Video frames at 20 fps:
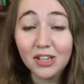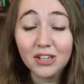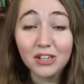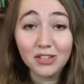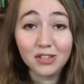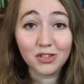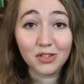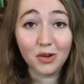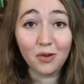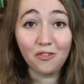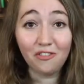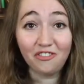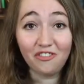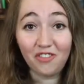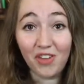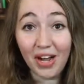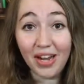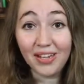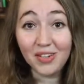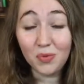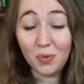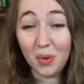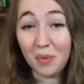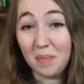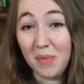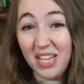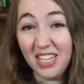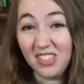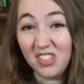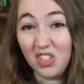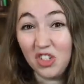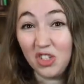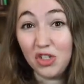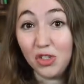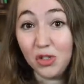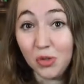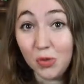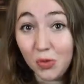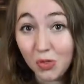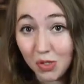So find what makes
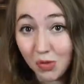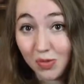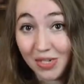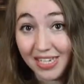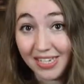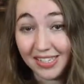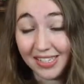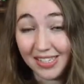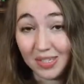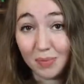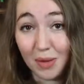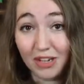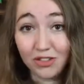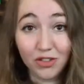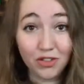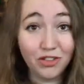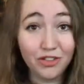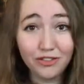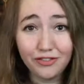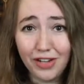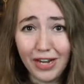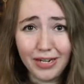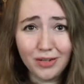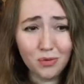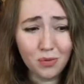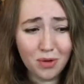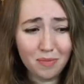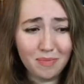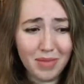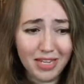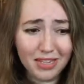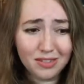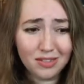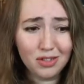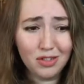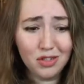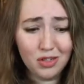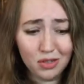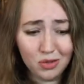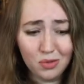you unique and special. Find what makes
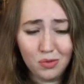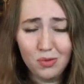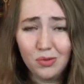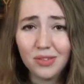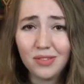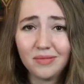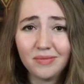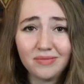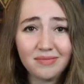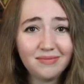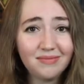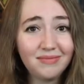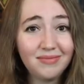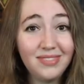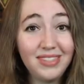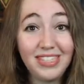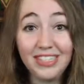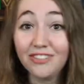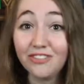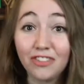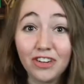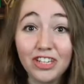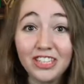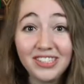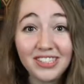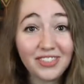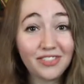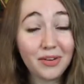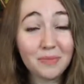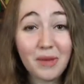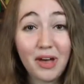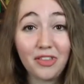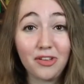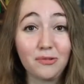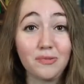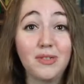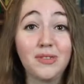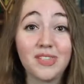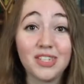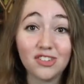you different from other
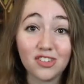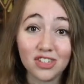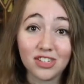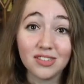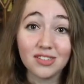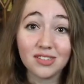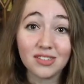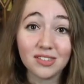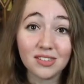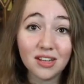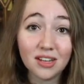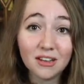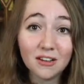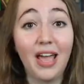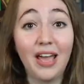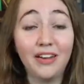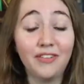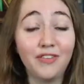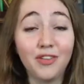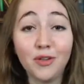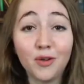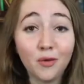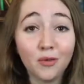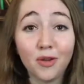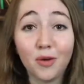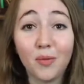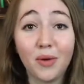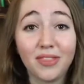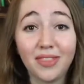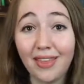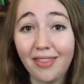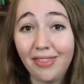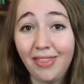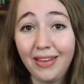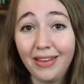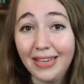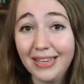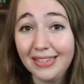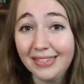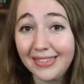musicians. And if you don't know what that
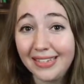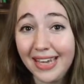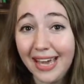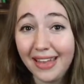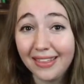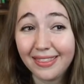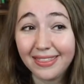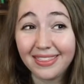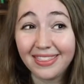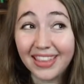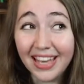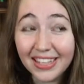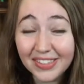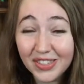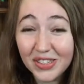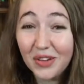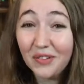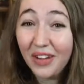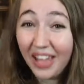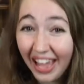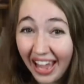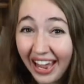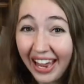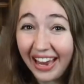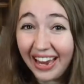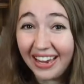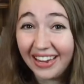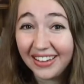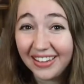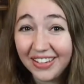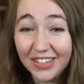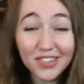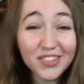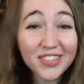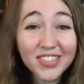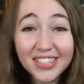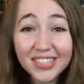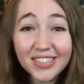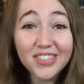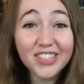thing is yet, that's okay. You're
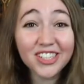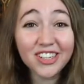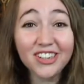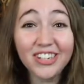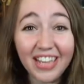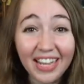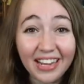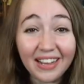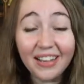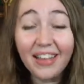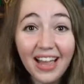still learning.